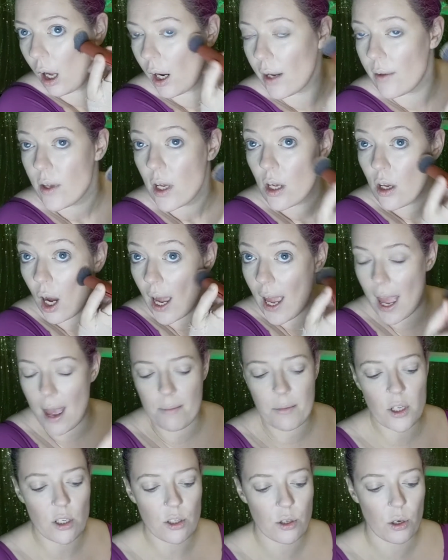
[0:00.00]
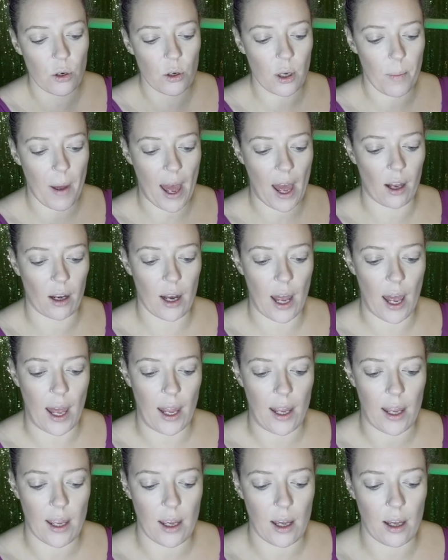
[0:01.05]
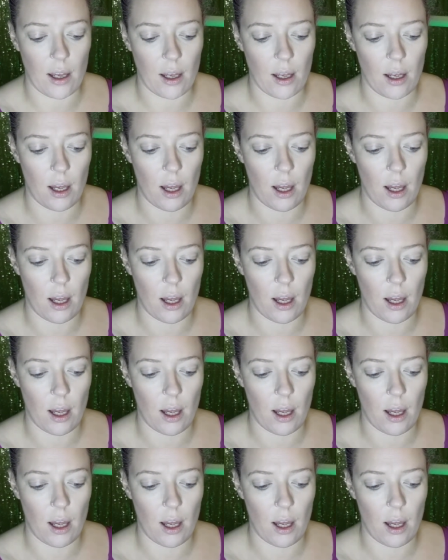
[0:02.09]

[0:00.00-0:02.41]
all right, I am going to talk about a